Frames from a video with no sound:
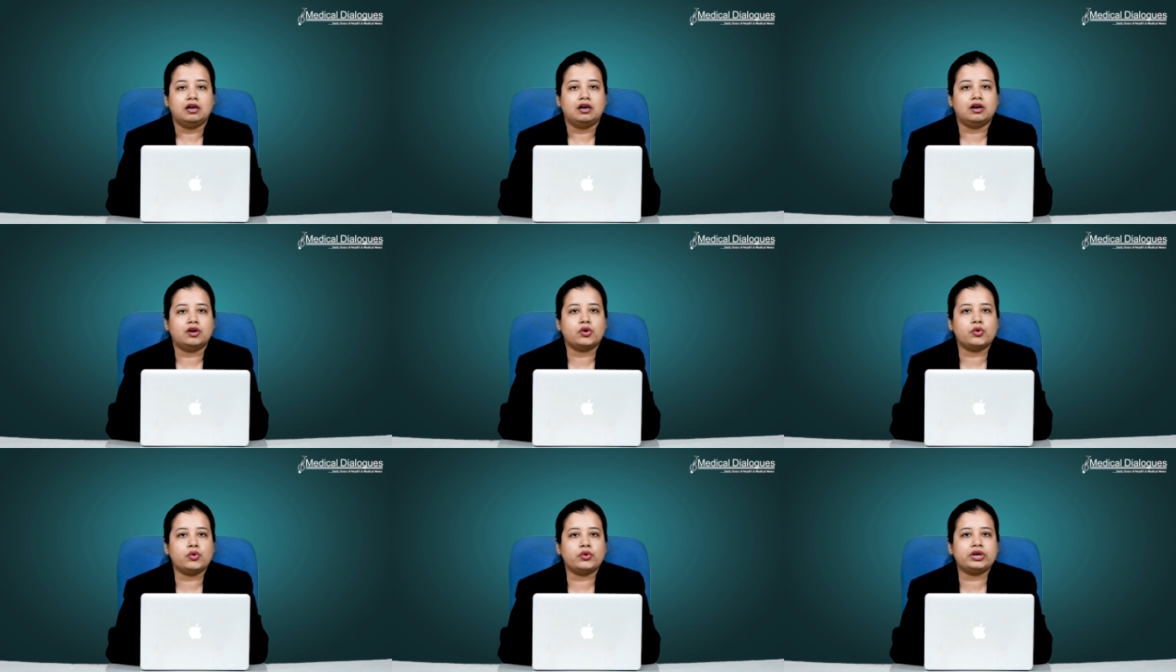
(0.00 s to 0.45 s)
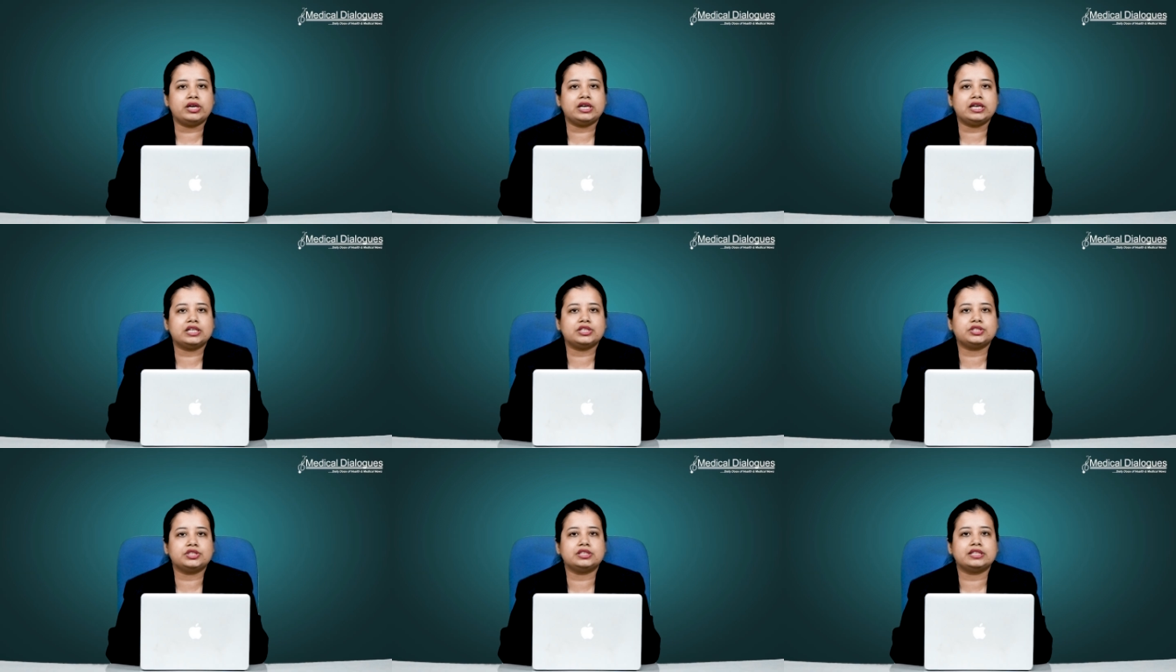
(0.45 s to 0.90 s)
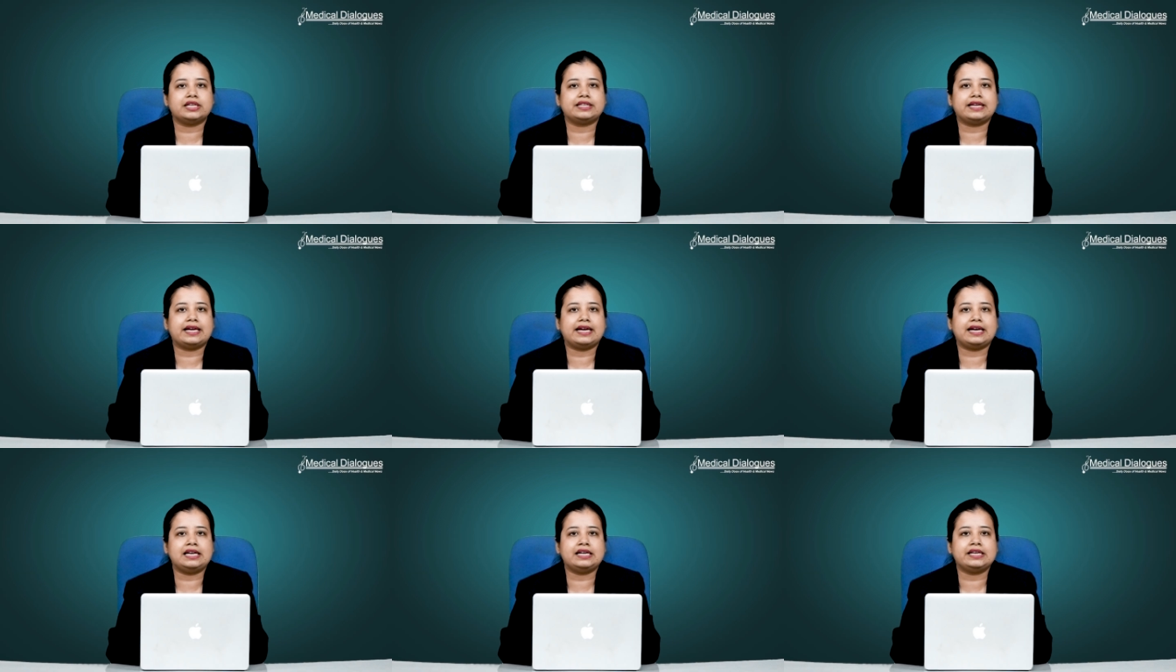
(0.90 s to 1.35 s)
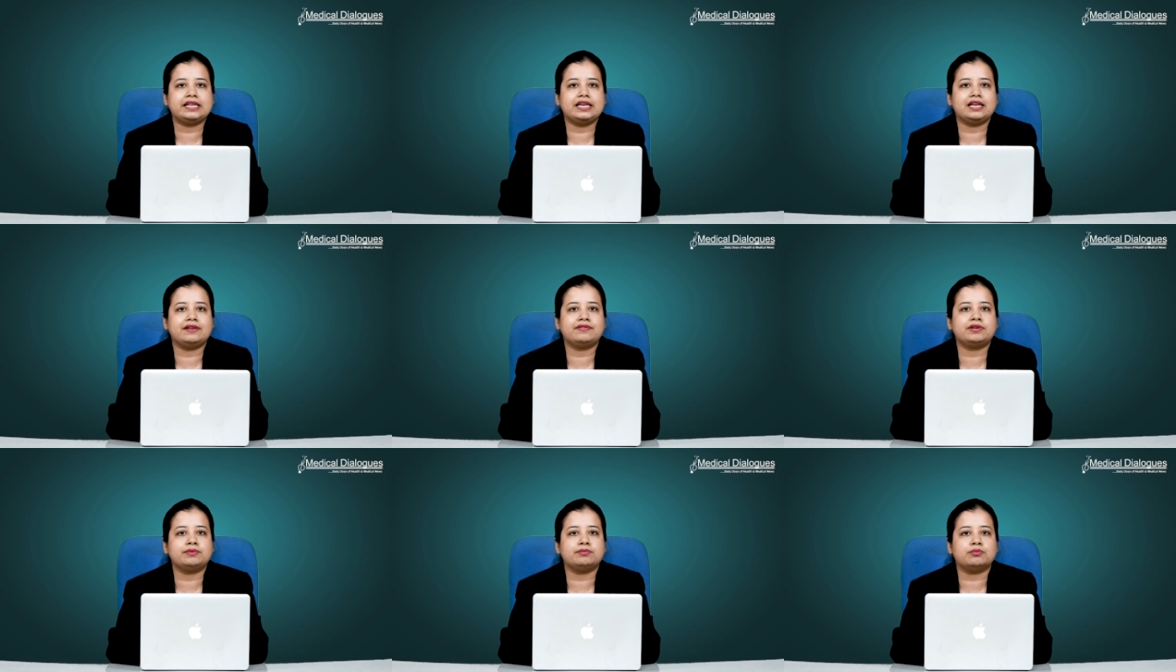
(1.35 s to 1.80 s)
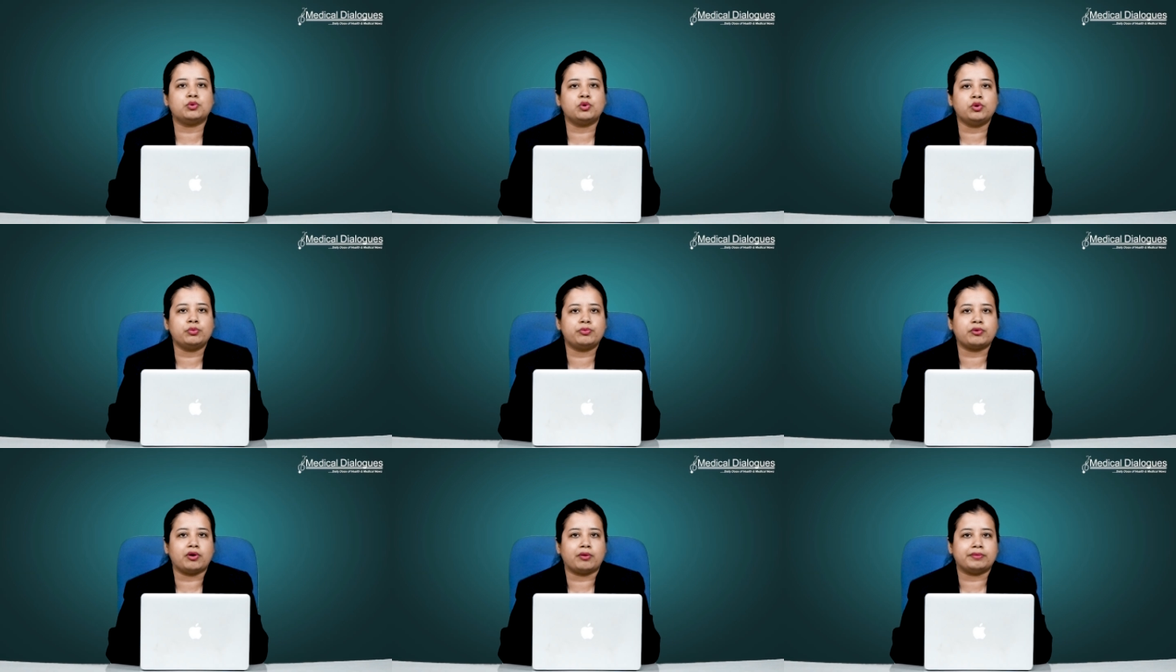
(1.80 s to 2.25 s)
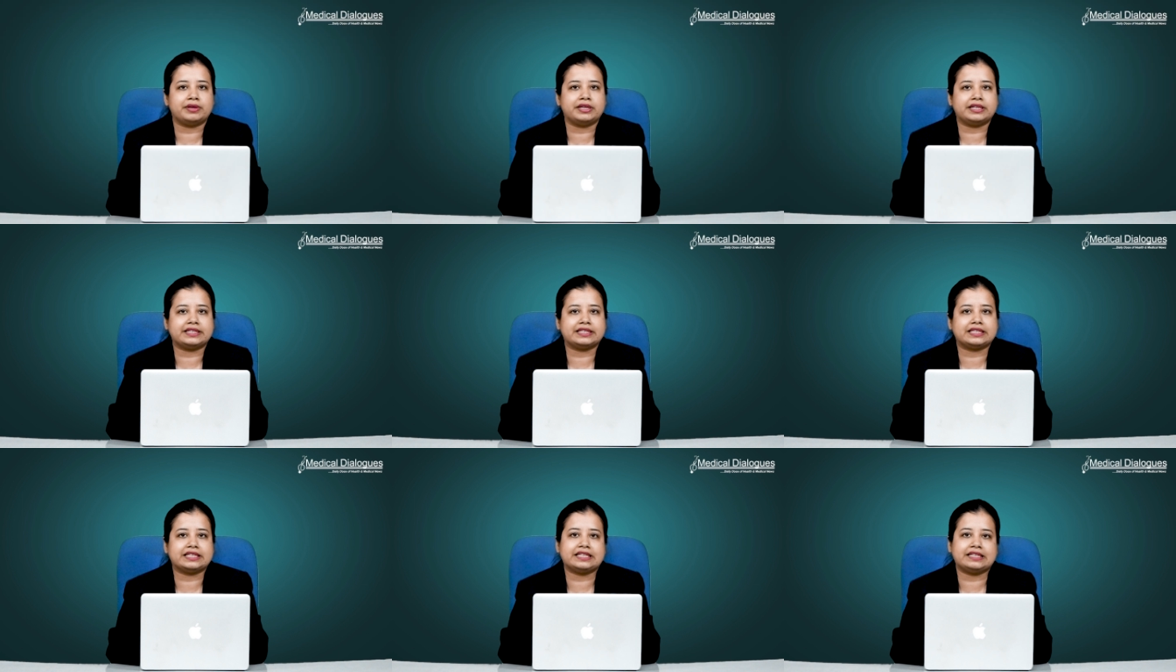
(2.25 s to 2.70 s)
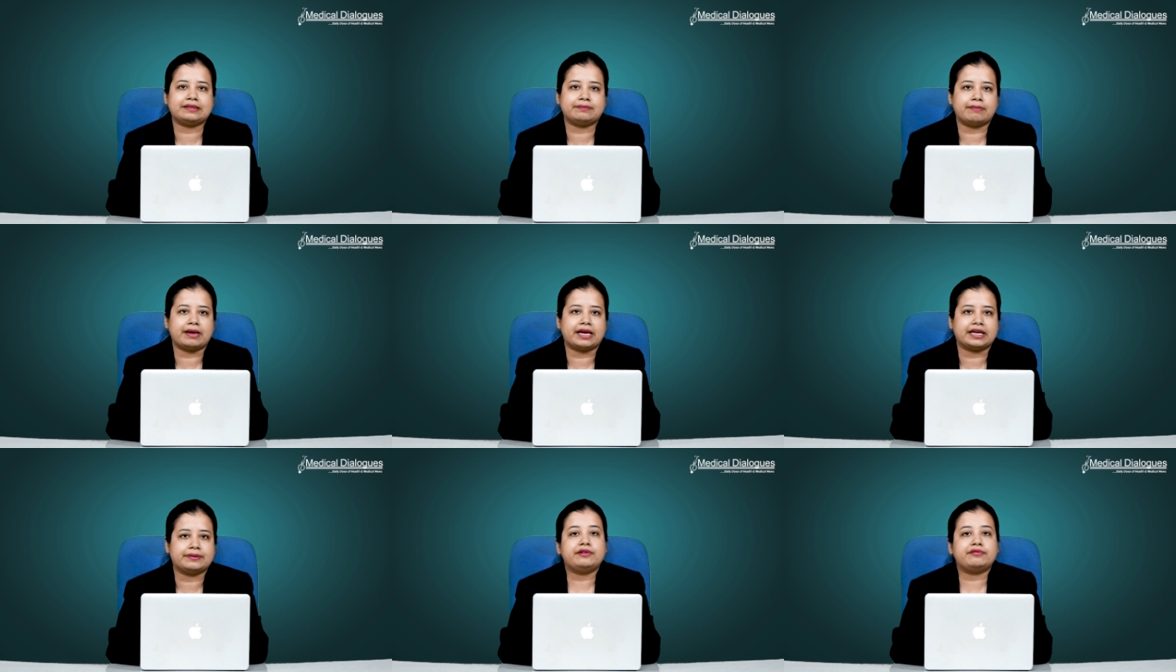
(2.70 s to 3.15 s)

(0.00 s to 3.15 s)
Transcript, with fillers: a correlation that held even more prominently in men.